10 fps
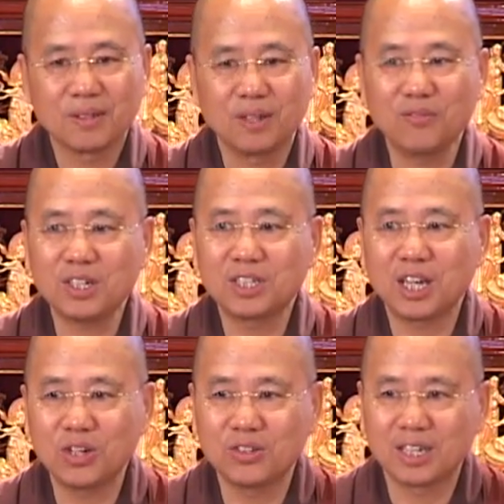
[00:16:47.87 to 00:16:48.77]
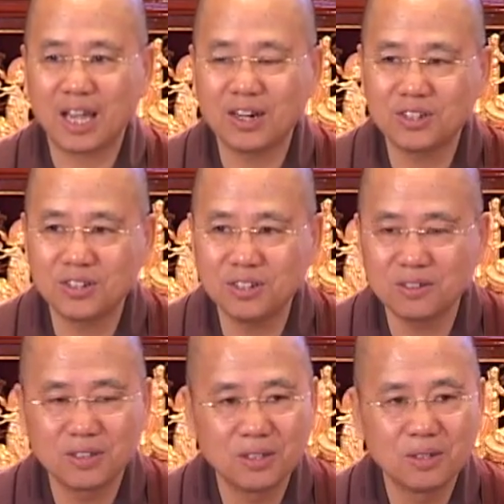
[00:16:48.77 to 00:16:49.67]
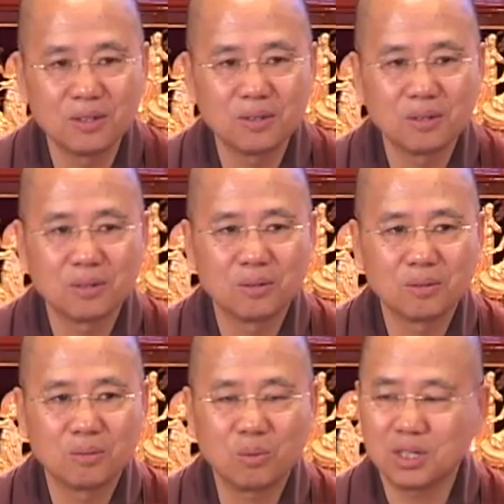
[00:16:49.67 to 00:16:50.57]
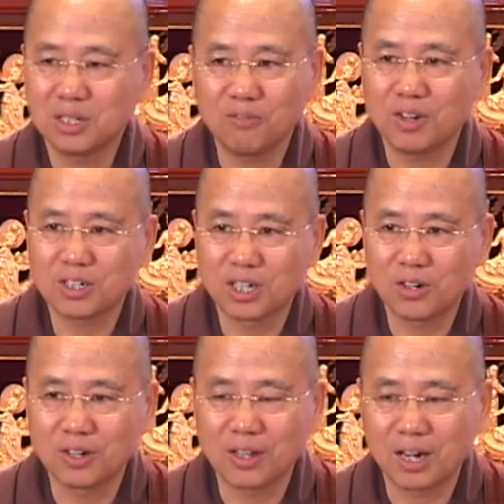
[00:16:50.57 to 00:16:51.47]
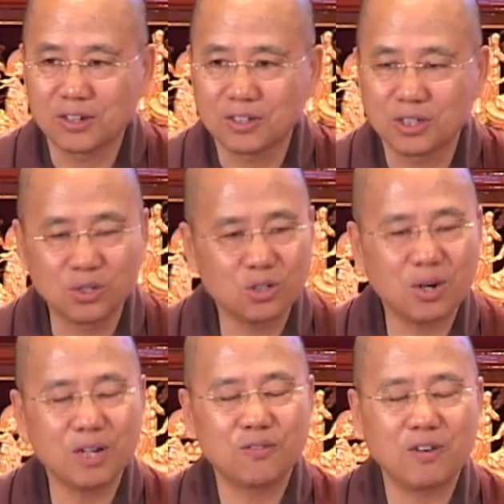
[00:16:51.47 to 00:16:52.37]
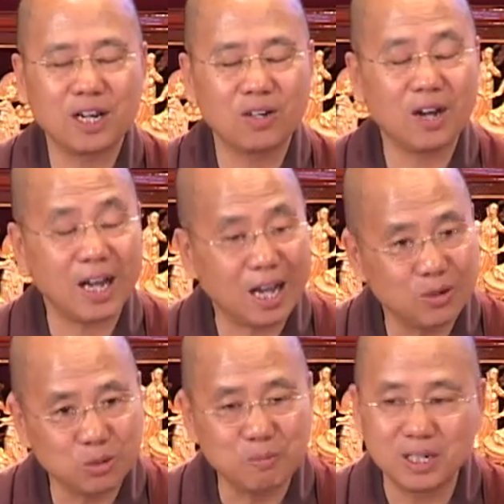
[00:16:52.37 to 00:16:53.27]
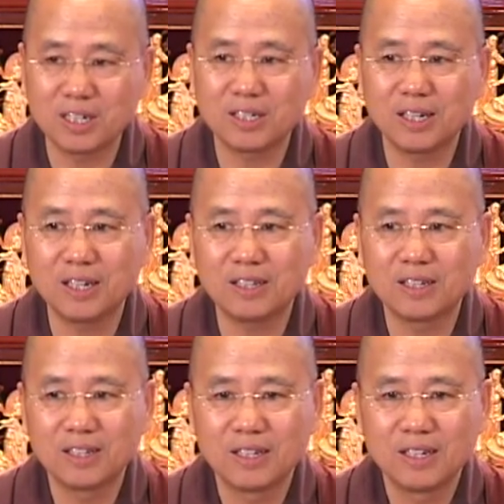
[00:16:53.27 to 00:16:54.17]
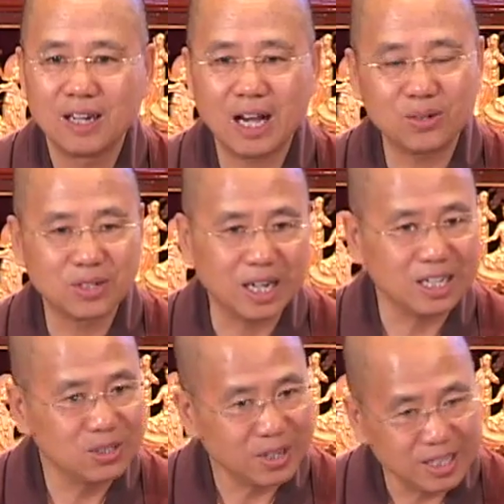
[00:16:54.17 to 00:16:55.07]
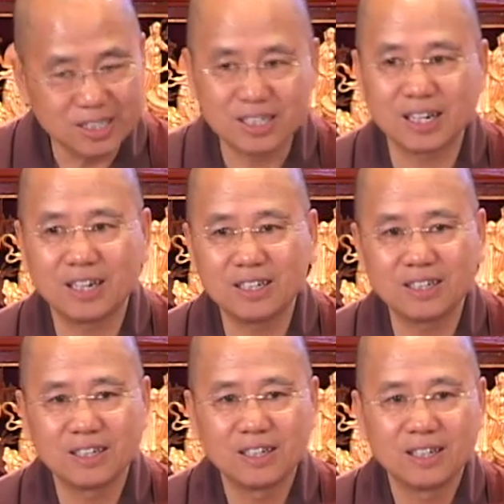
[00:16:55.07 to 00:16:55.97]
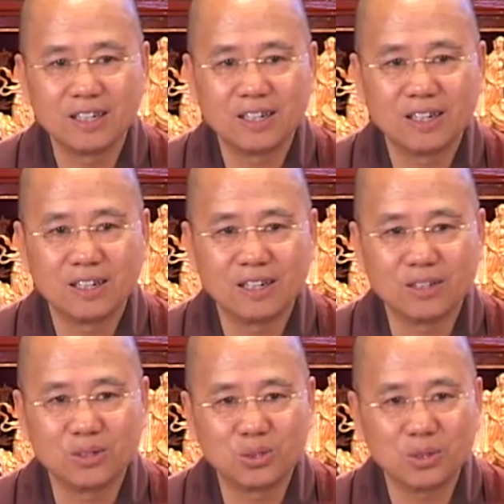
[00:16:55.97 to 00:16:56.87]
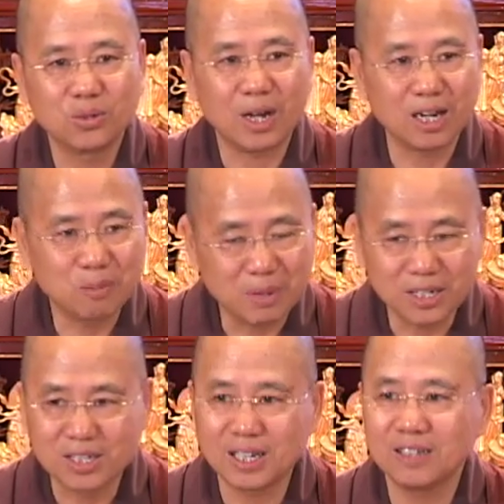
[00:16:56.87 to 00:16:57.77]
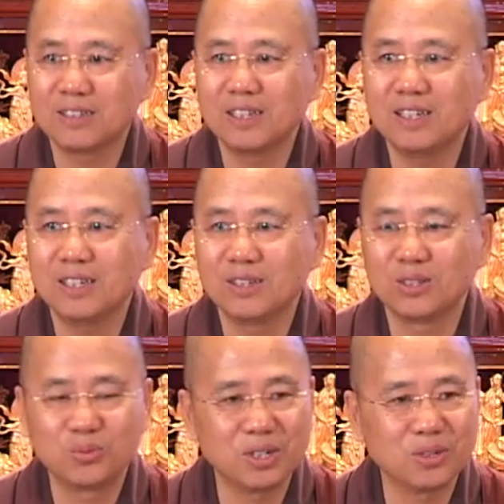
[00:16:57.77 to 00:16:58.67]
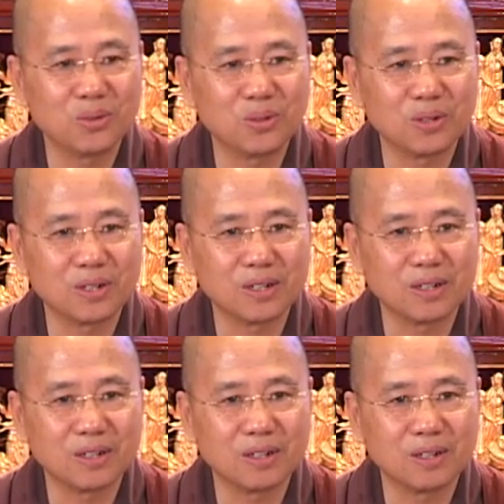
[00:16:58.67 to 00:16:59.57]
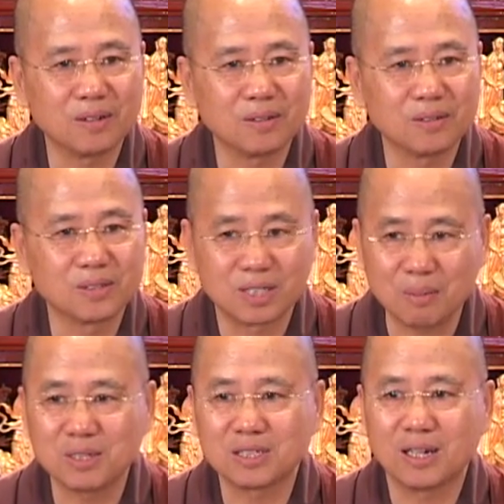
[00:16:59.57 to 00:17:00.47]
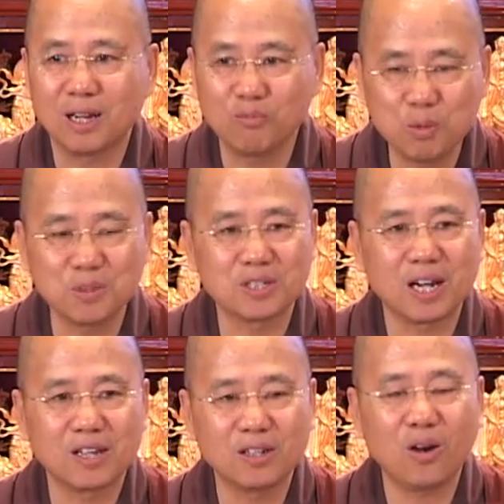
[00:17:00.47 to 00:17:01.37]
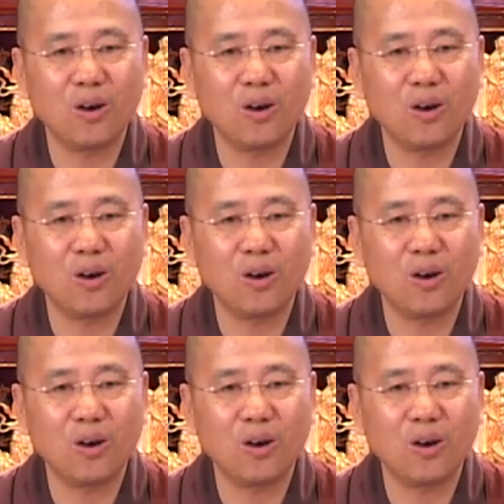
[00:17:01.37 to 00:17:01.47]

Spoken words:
Investigation and analysis. What is investigation and analysis? You're trying to find out how to meditate, how to get into insight. And you're doing your anapanasati, you're doing your samatha and vipassana.